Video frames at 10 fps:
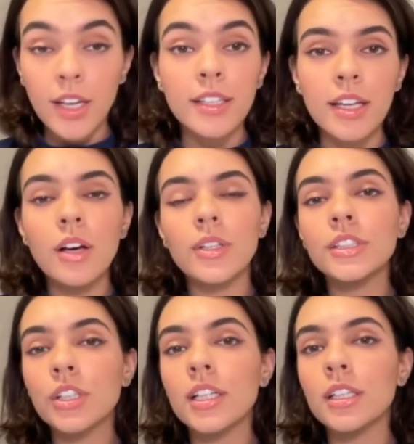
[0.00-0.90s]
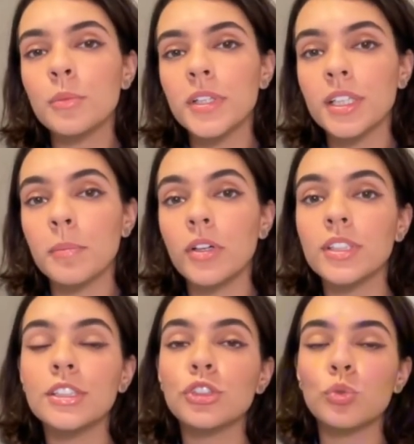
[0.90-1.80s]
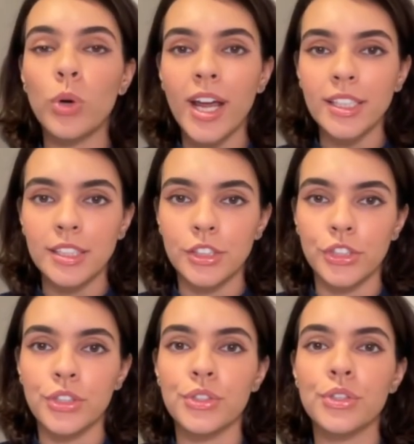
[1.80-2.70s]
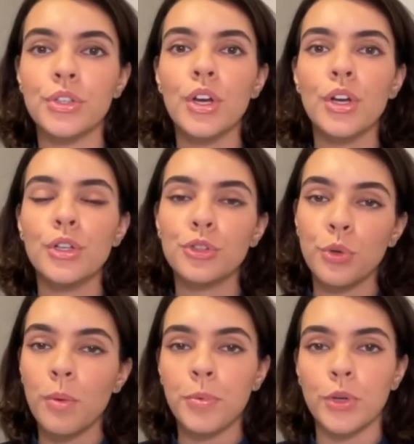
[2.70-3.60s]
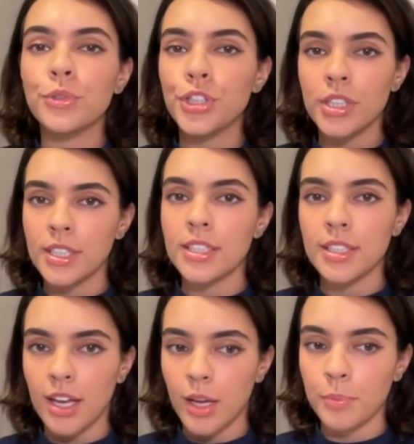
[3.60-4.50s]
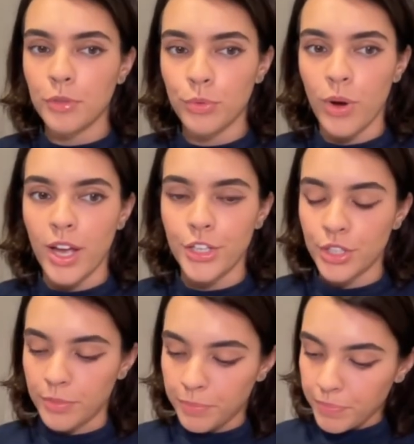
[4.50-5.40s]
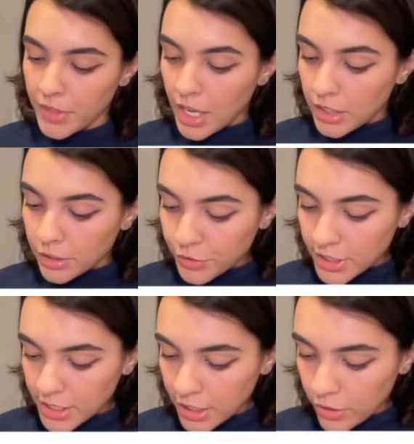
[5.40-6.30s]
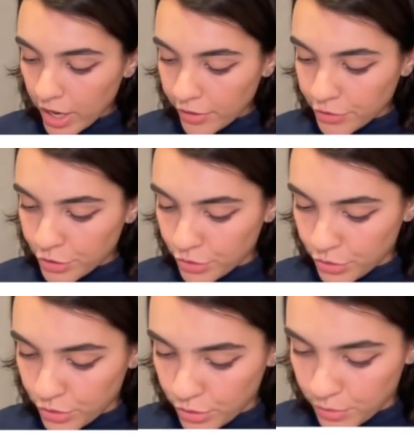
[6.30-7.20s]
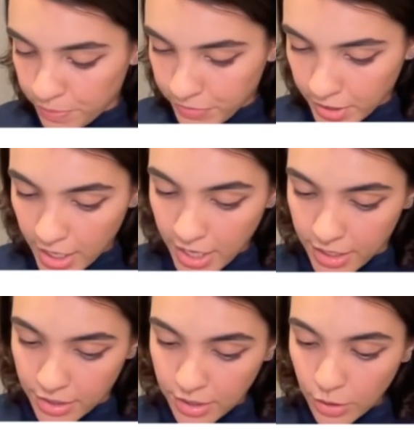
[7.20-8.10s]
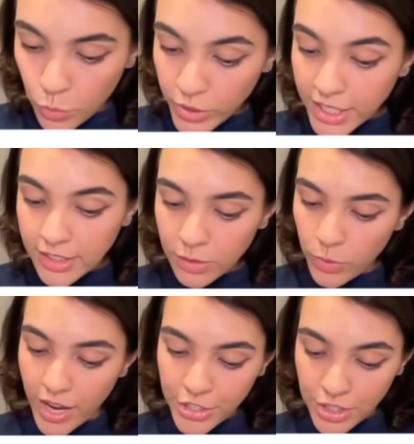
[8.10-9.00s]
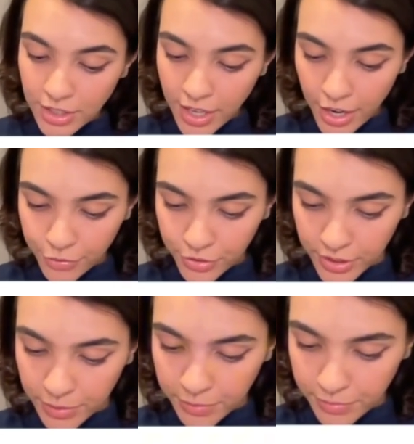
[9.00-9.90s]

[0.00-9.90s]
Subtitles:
Now, let's talk a little bit about the strategies to approach this type of question. The first thing you have to do is read the question carefully.